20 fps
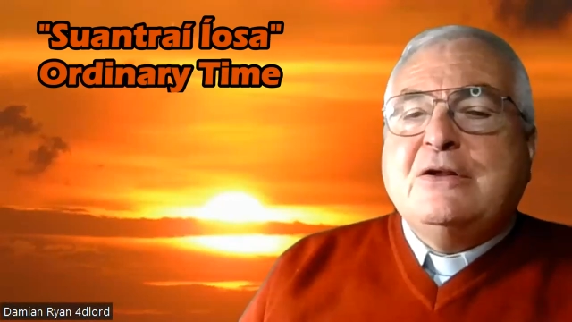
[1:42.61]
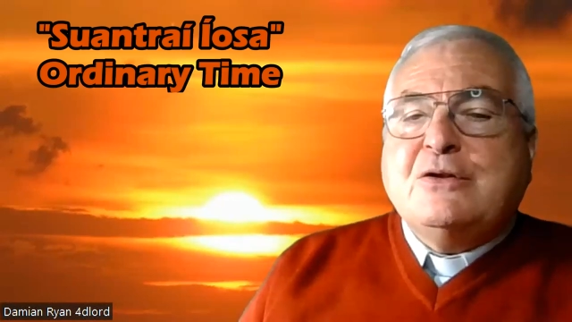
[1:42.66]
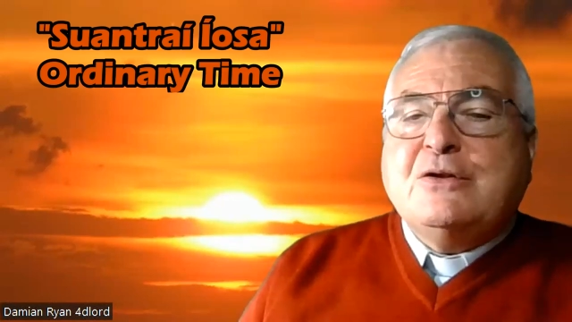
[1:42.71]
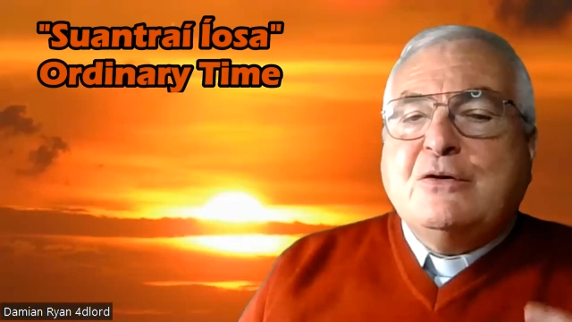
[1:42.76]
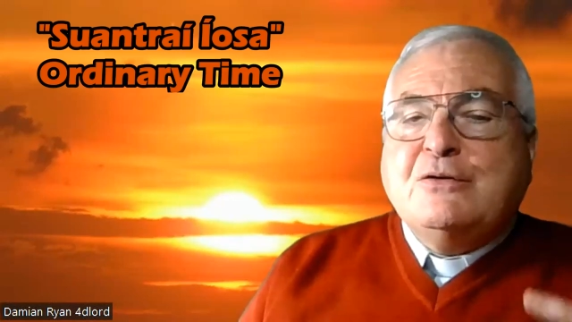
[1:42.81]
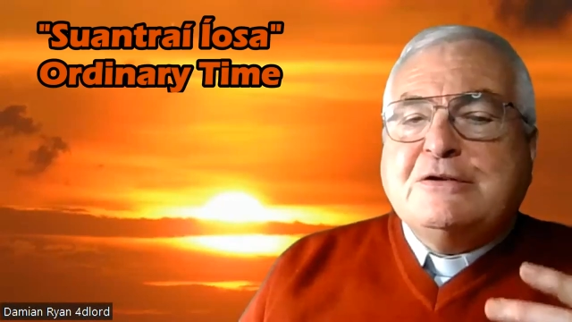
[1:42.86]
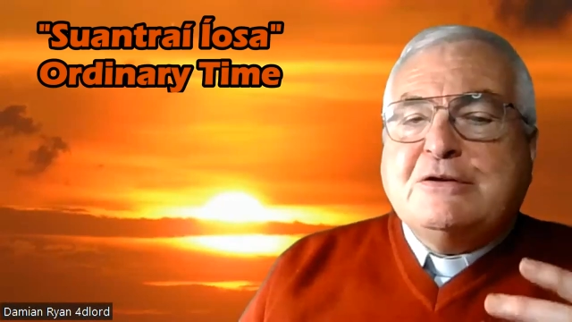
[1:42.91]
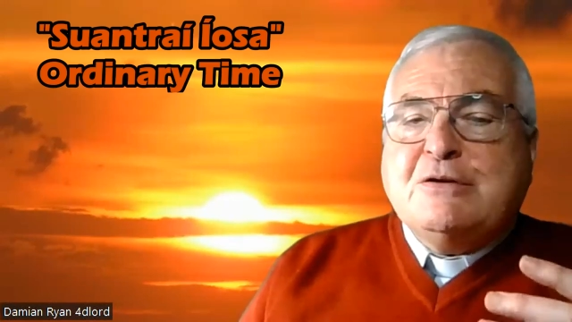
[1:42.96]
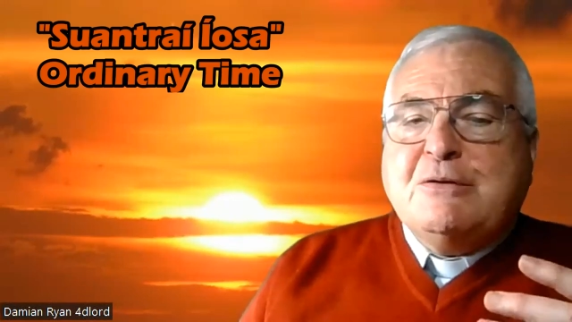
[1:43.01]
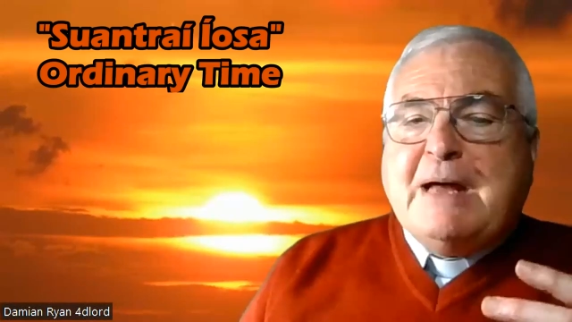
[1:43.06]

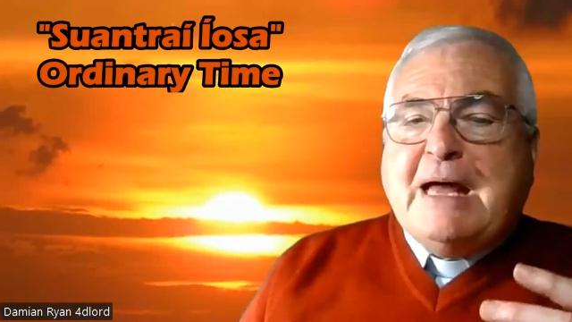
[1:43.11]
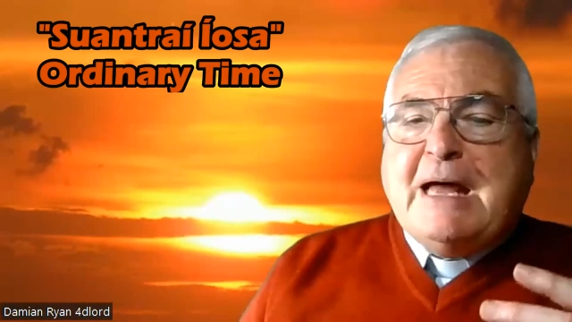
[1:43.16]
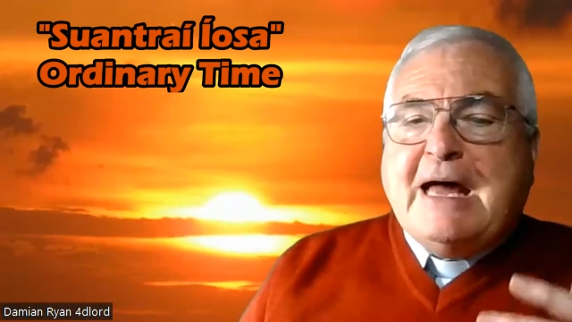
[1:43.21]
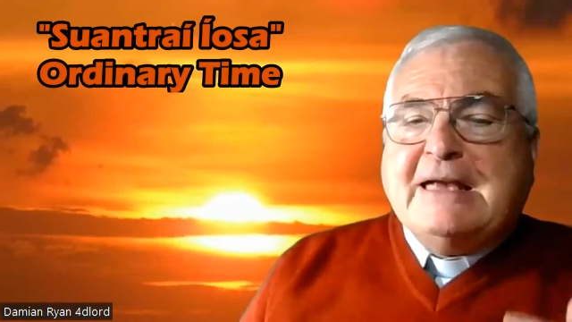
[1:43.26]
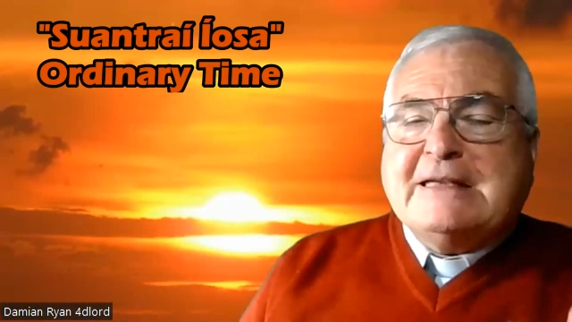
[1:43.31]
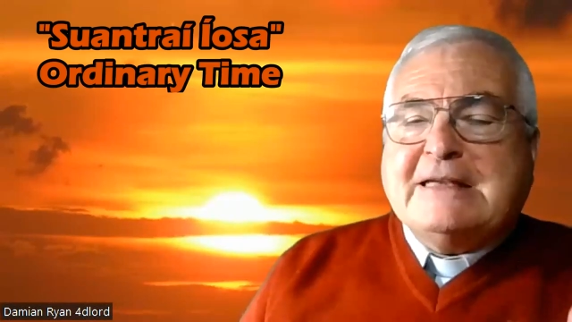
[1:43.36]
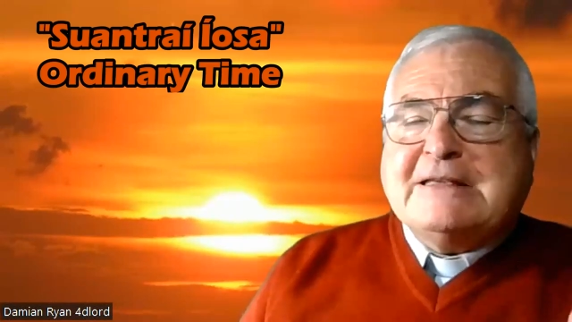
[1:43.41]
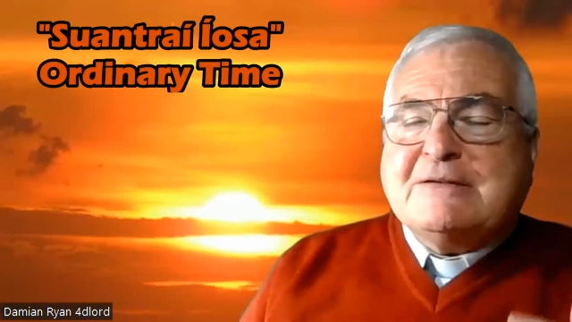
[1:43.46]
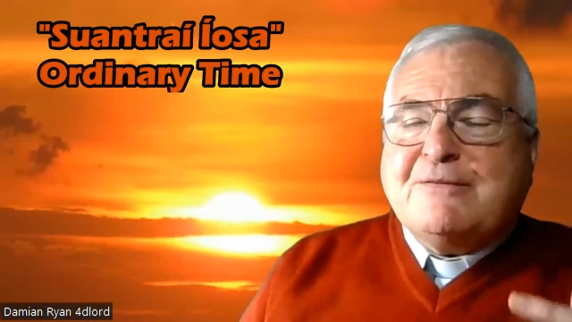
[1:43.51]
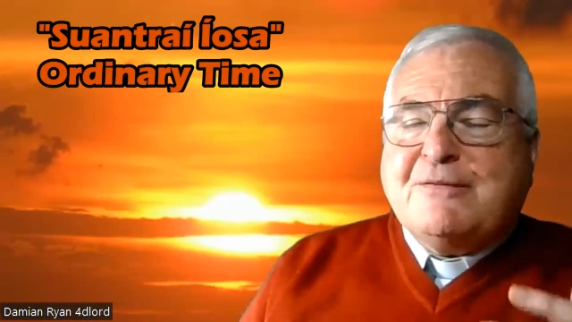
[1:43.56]
those who
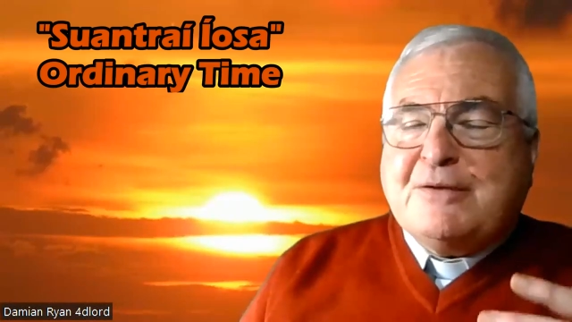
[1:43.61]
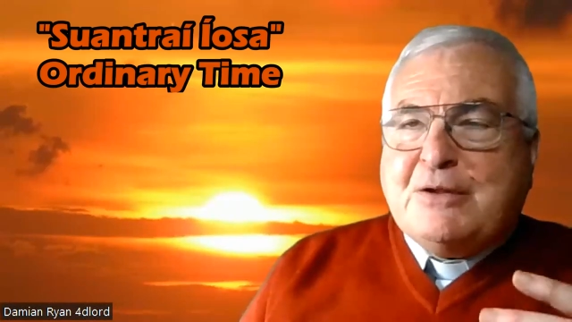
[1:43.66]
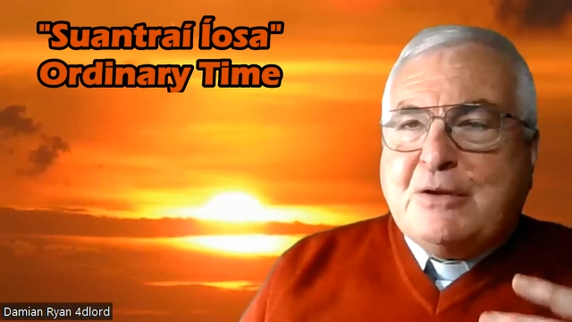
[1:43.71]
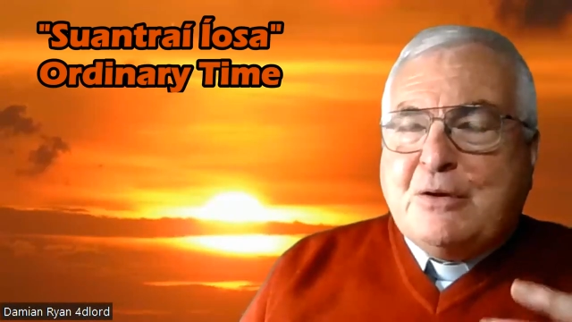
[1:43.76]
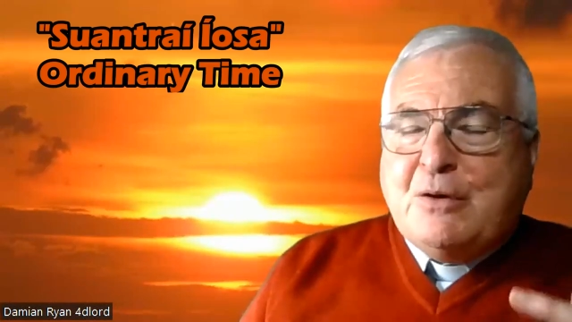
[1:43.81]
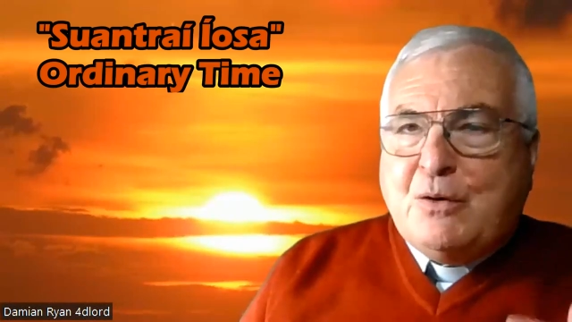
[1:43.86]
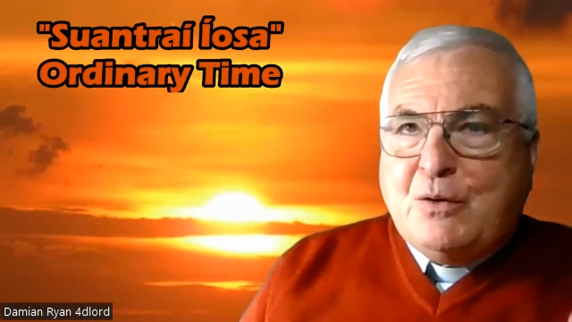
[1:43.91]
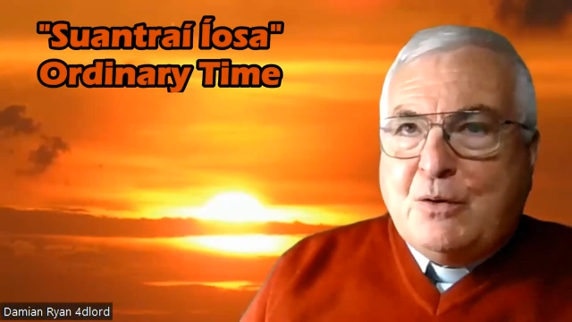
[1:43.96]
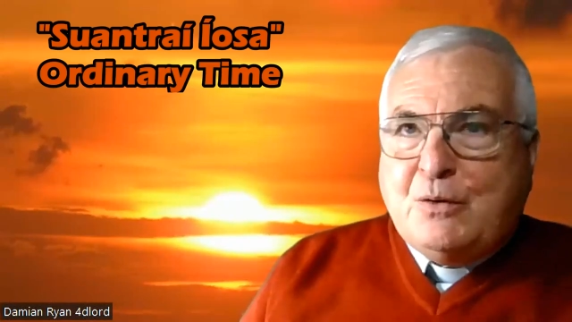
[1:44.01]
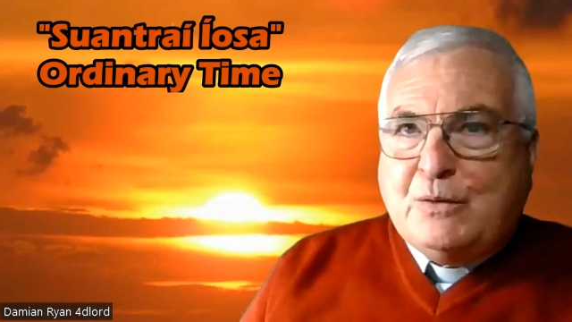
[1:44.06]
ask for
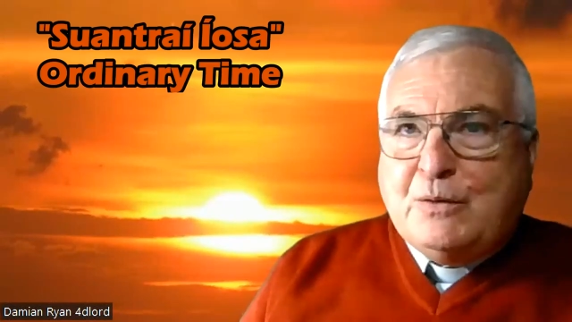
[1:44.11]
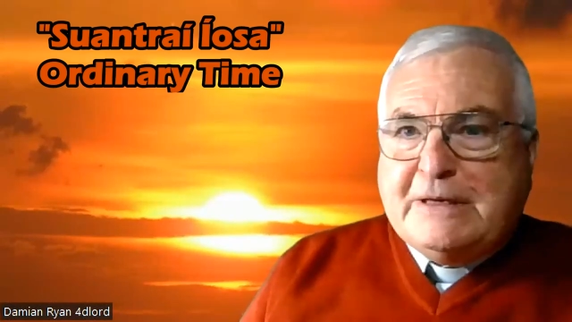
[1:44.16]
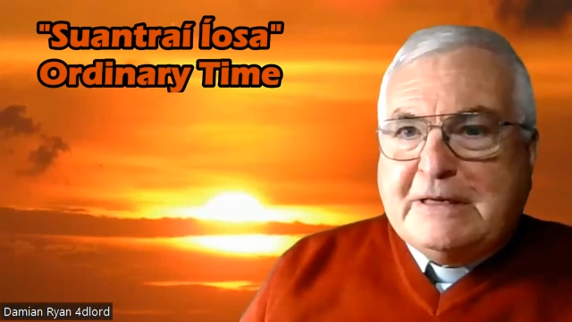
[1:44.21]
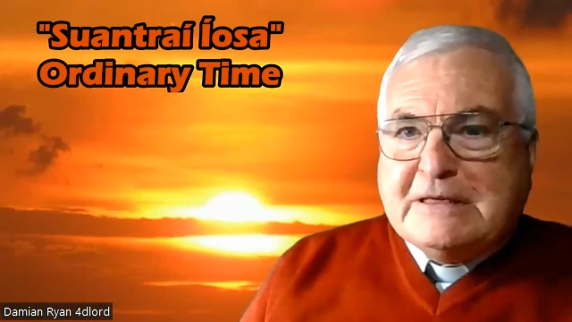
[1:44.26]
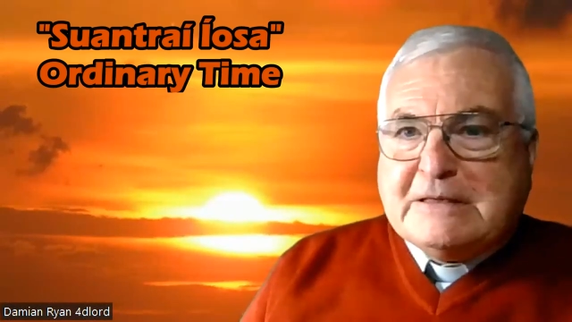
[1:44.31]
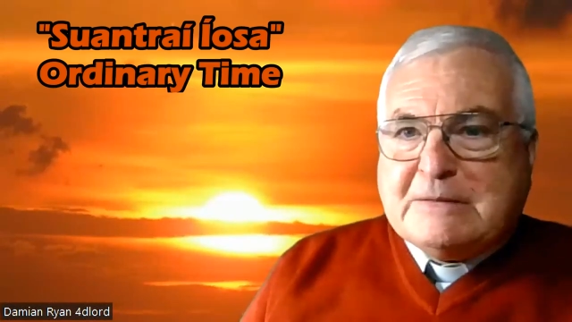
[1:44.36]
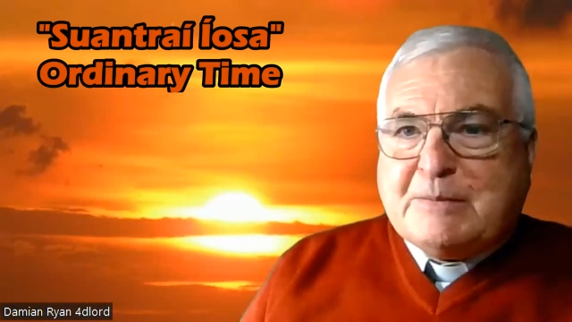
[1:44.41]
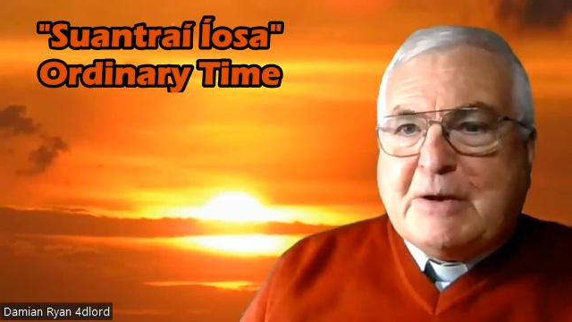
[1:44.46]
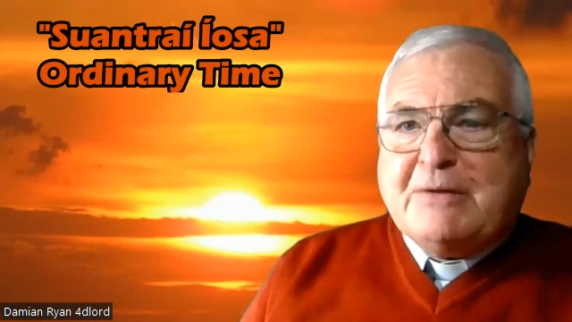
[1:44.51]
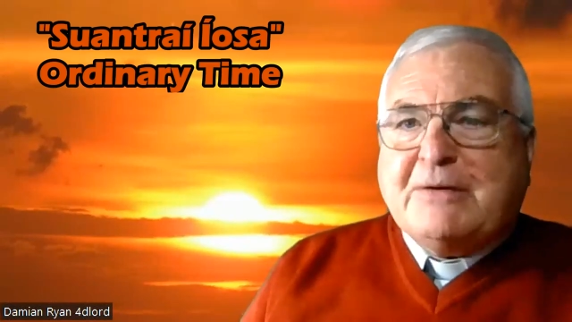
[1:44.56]
the Holy
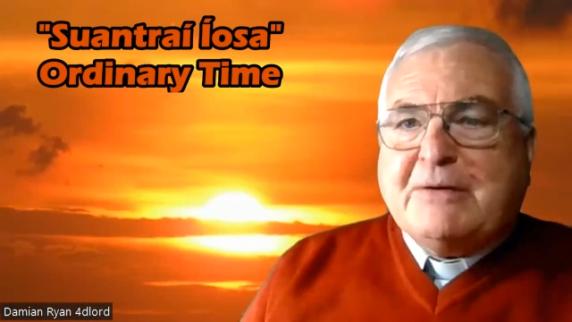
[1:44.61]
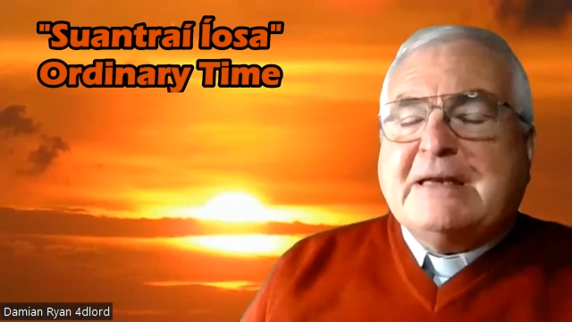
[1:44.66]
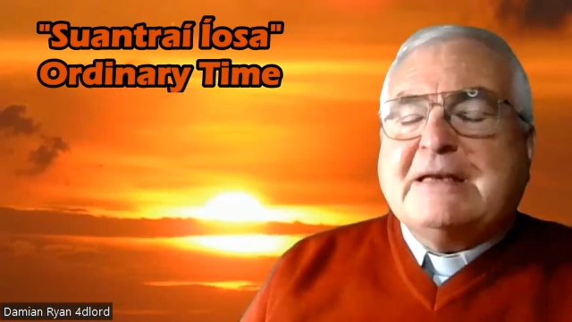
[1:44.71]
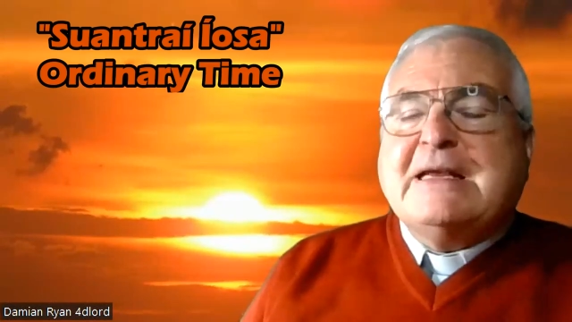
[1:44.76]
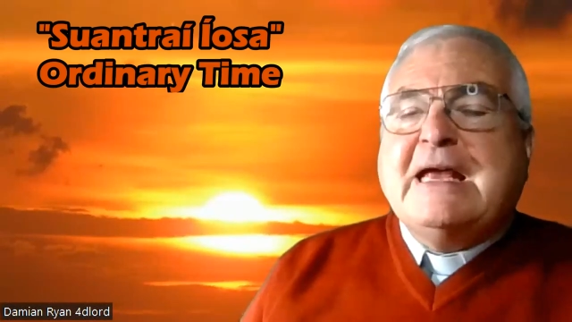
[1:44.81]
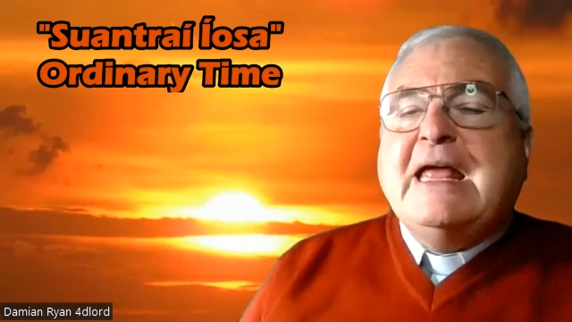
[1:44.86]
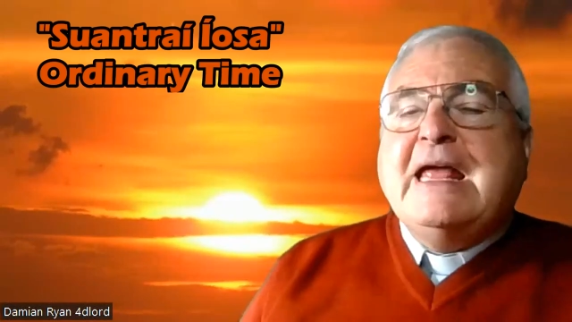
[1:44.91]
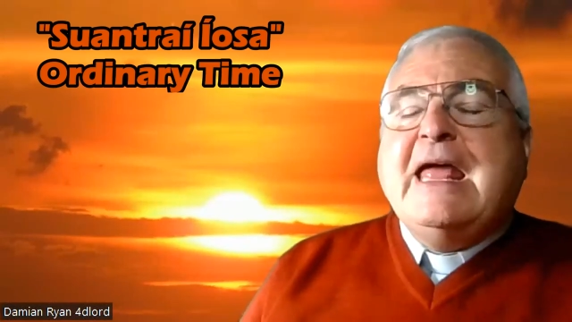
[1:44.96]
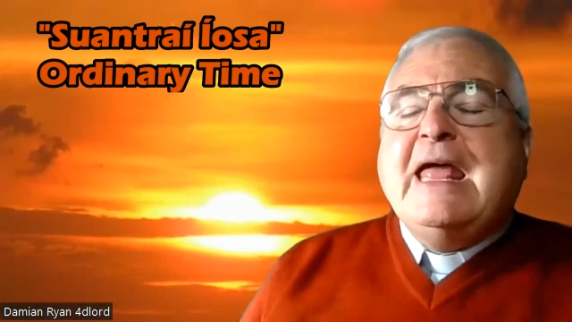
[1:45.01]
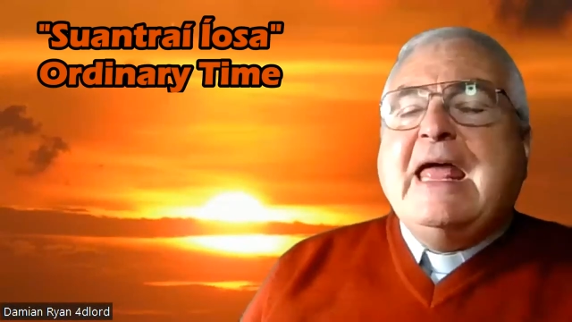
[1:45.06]
Spirit